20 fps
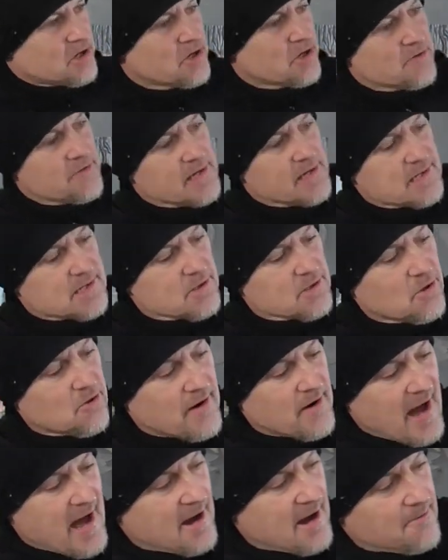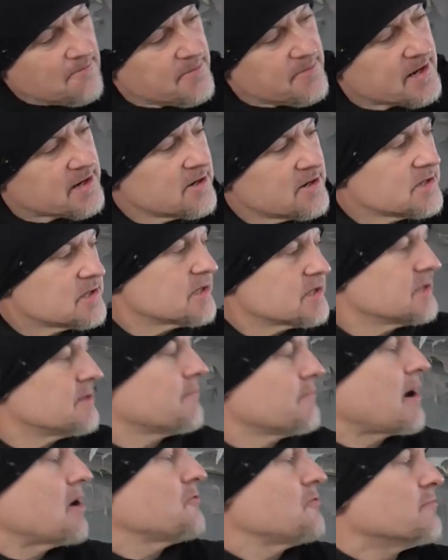to cut this door out, because at the
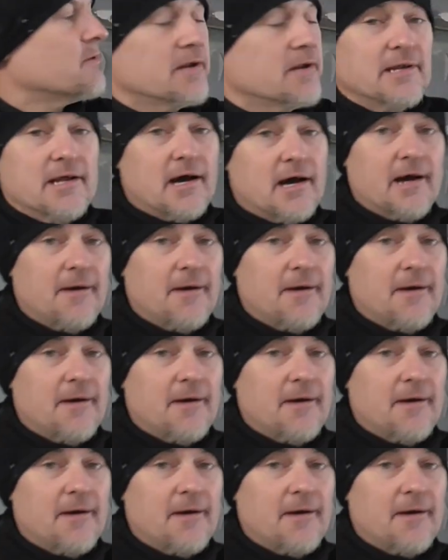moment,